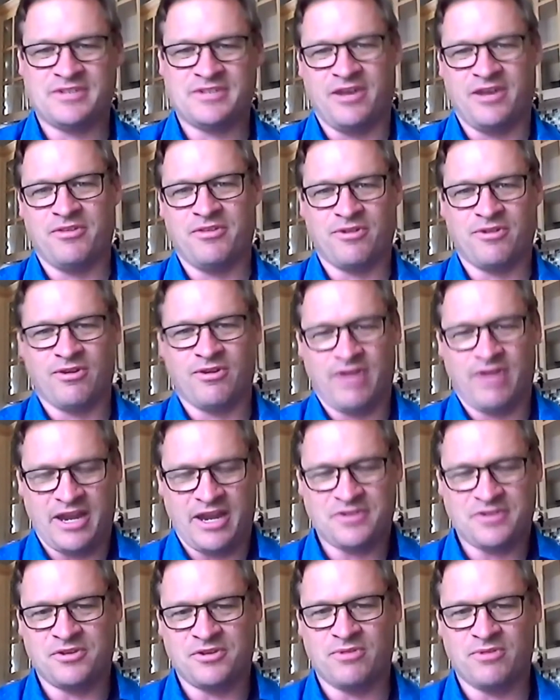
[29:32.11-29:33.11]
other
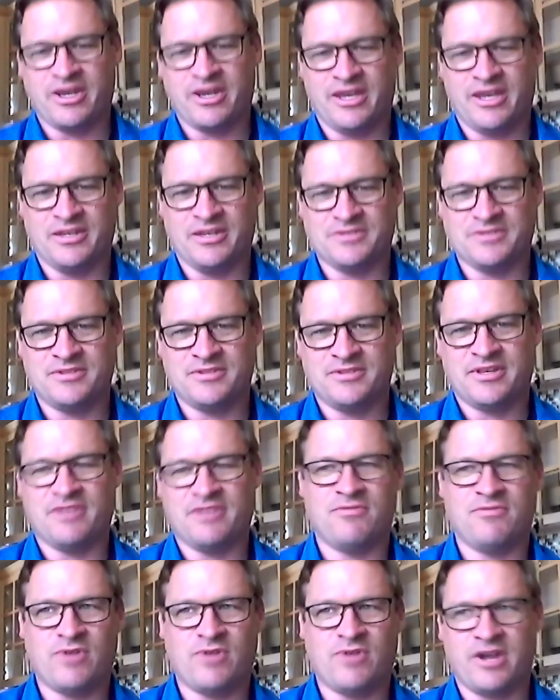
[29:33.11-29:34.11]
HOAs that have
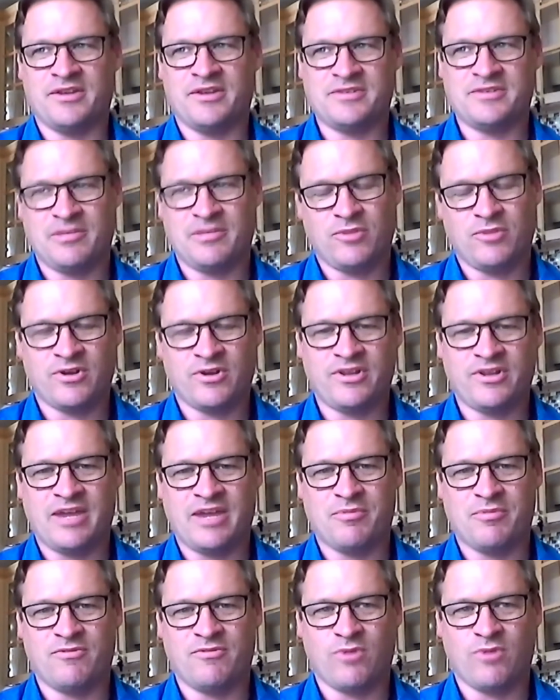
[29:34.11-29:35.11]
wanted a similar type
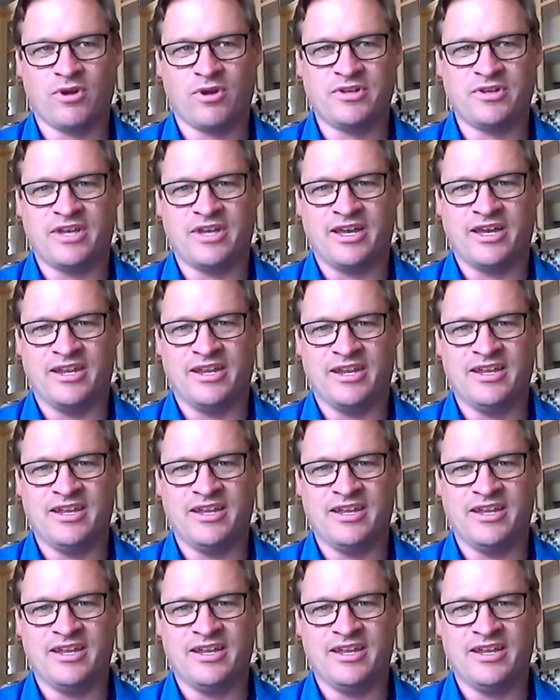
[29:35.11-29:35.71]
of work done.